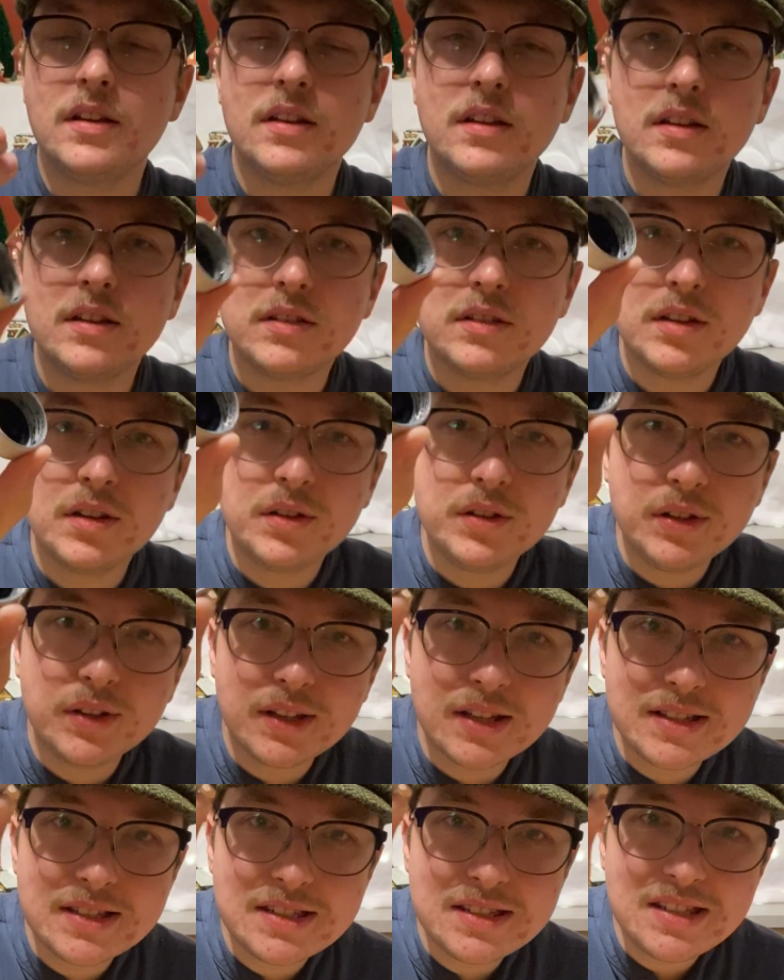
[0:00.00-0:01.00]
So you
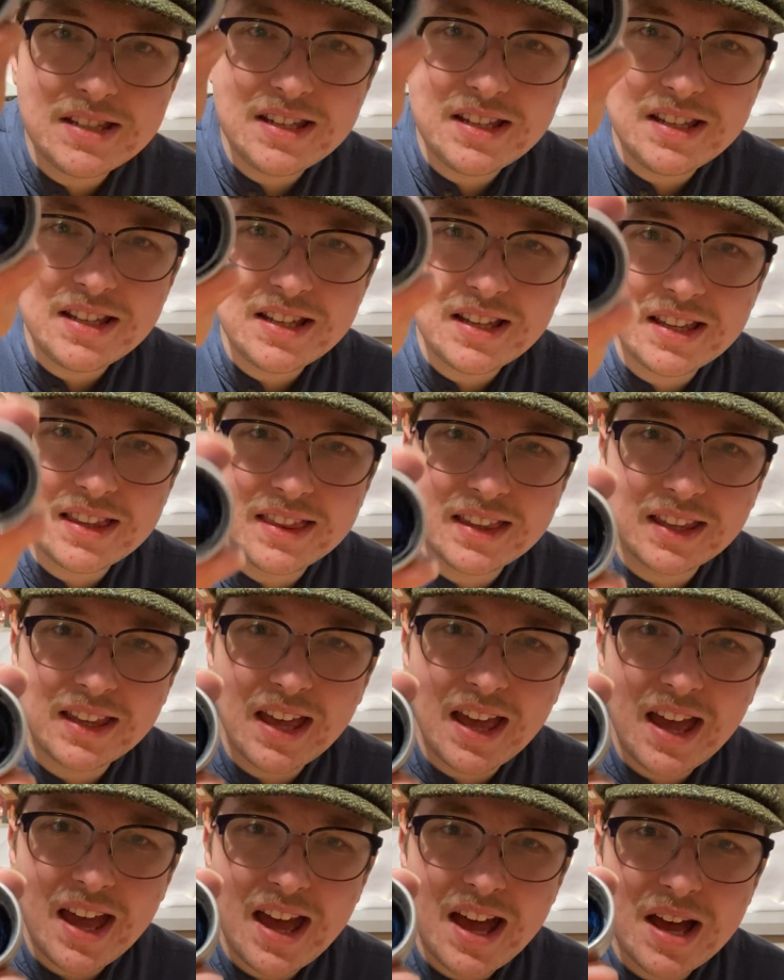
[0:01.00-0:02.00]
can see in the
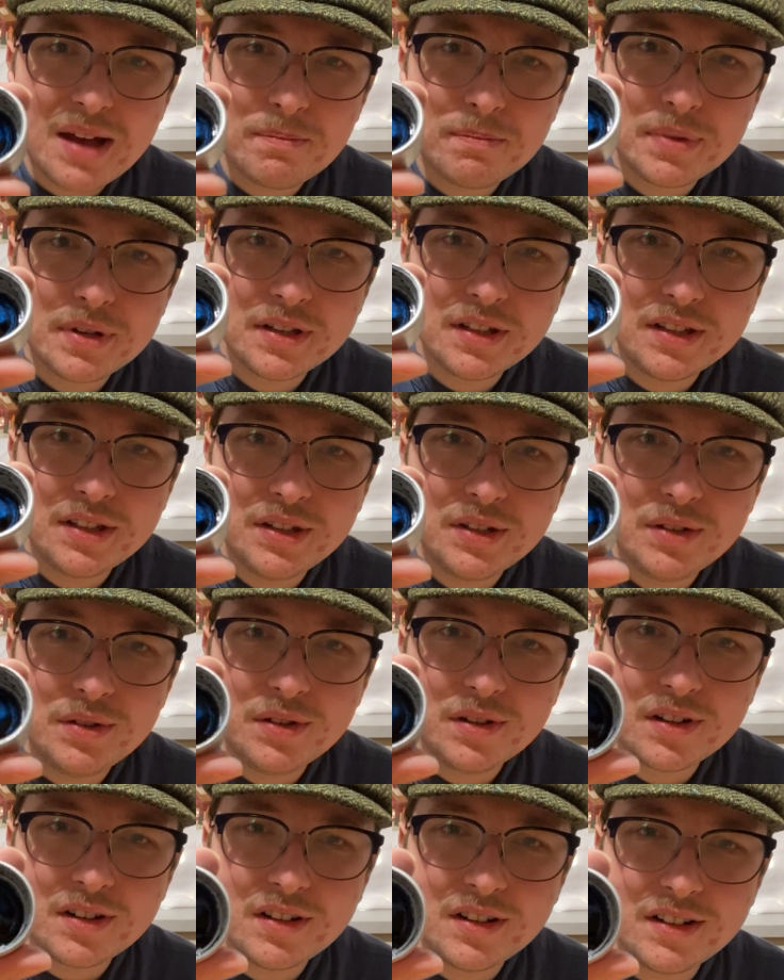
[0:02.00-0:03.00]
cap,
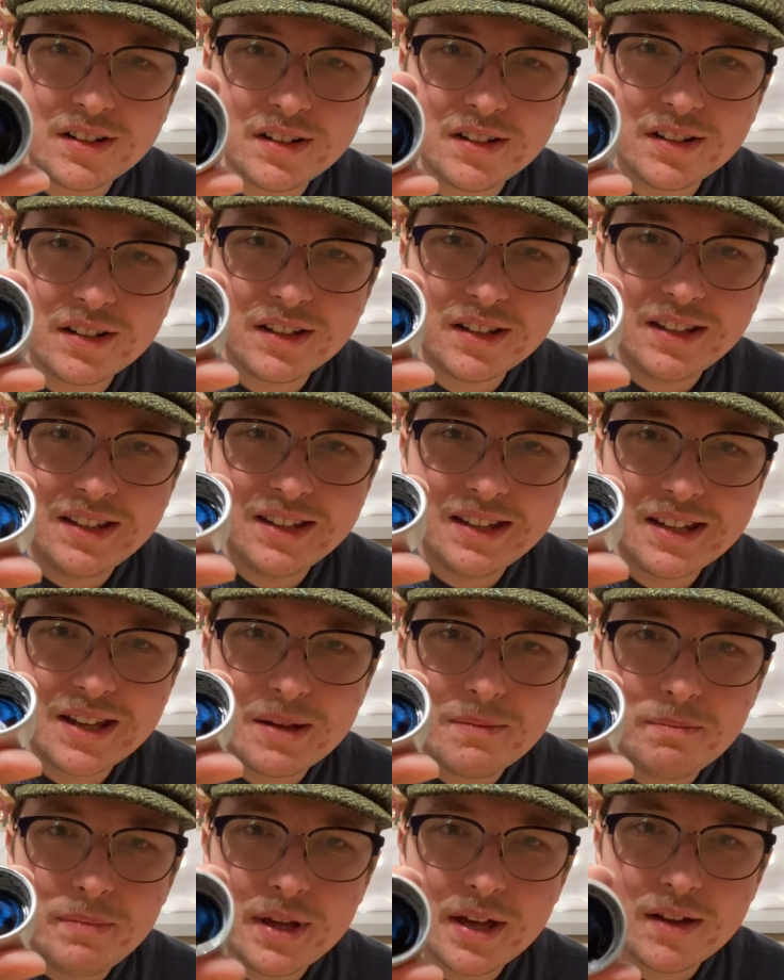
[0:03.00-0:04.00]
you are getting a
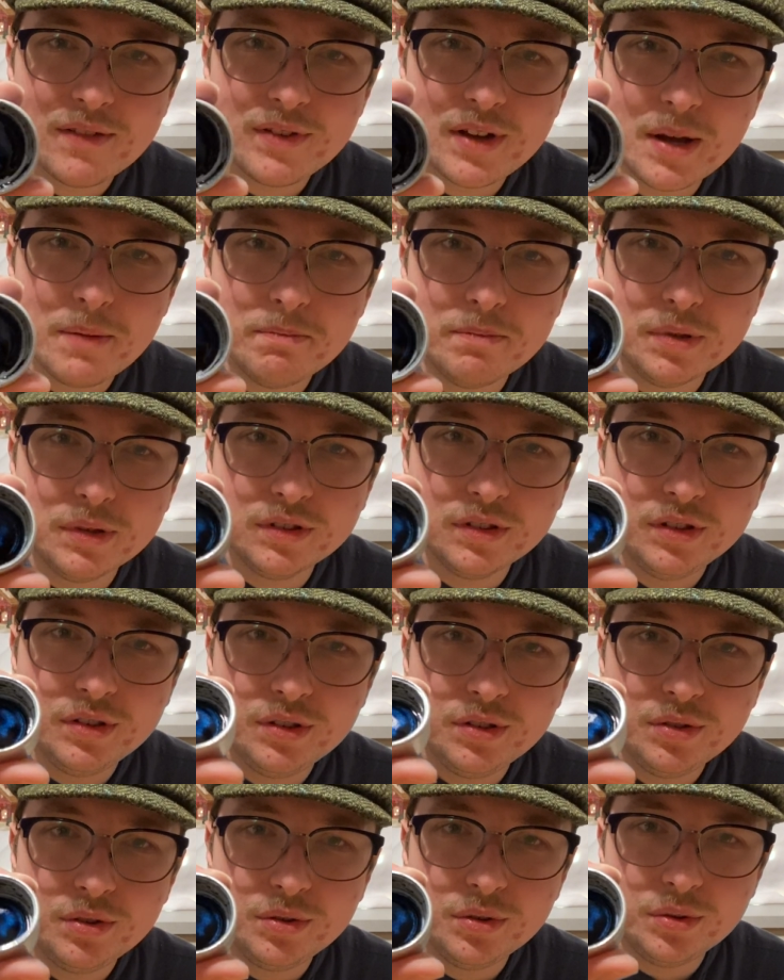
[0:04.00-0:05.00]
bit of a
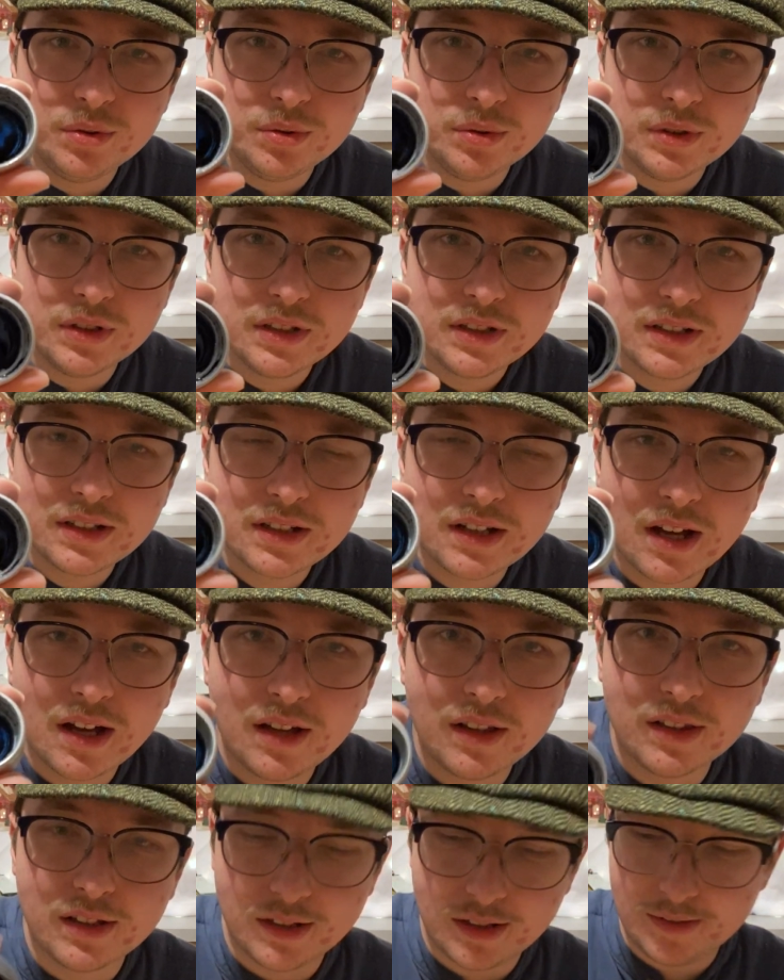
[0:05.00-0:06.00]
blue
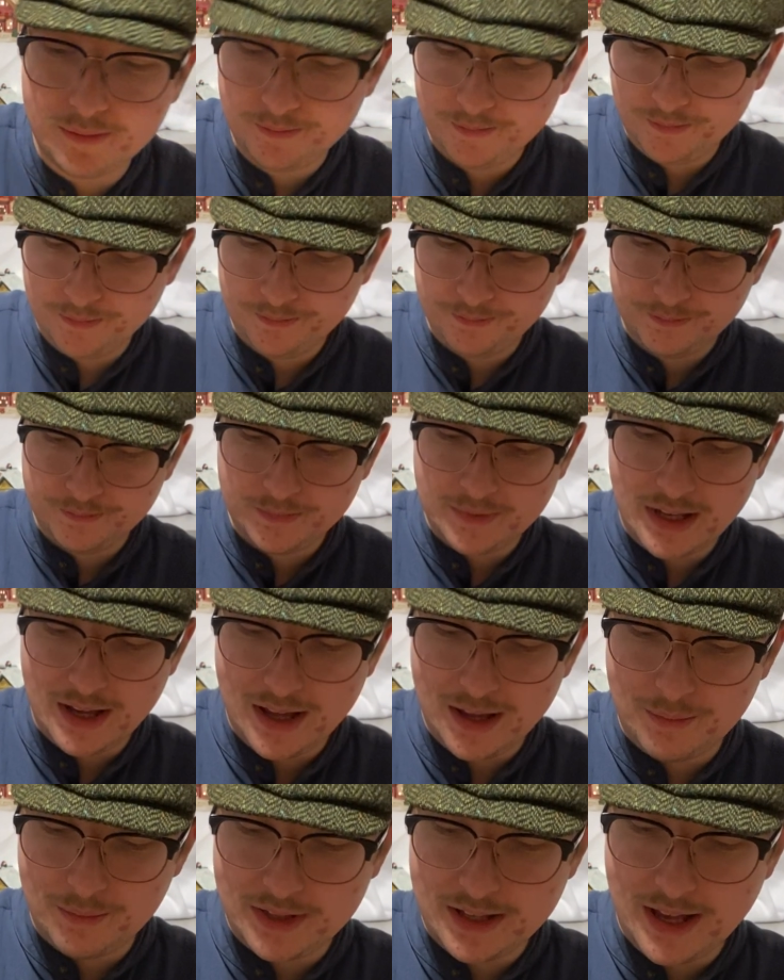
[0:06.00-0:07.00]
color.
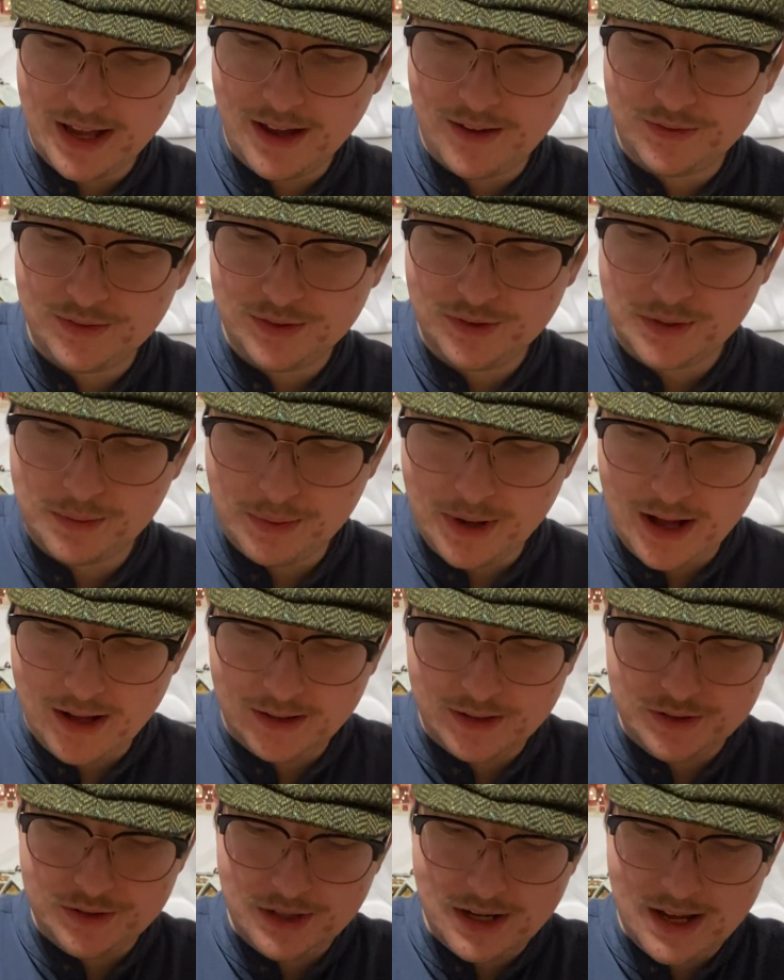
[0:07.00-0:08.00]
And I have to
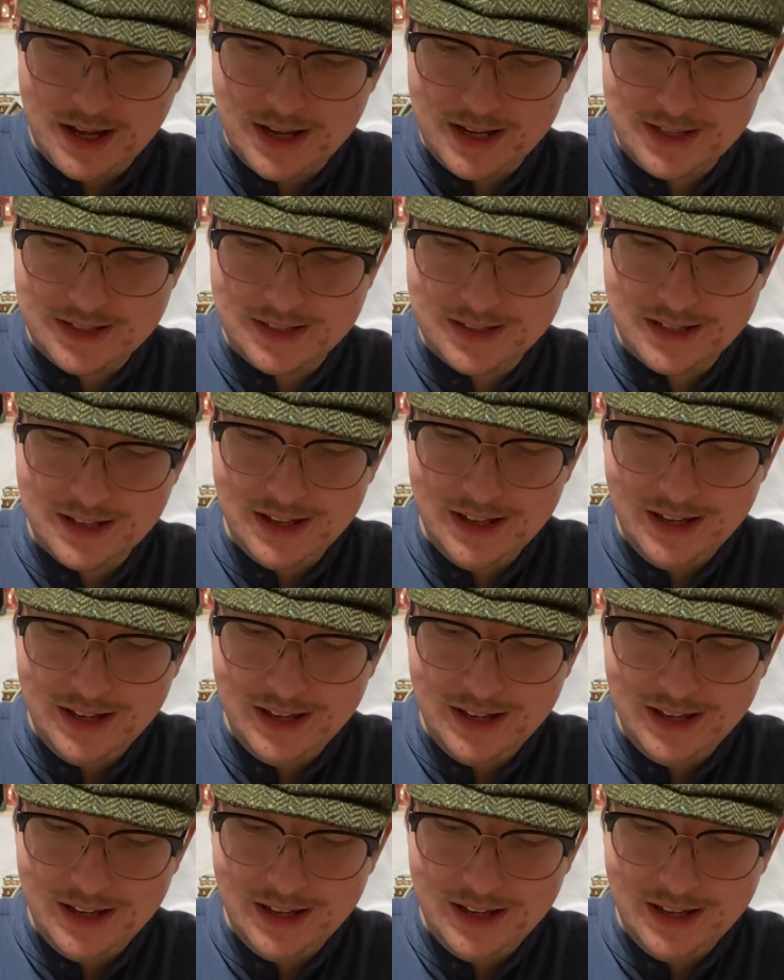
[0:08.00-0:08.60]
apologize.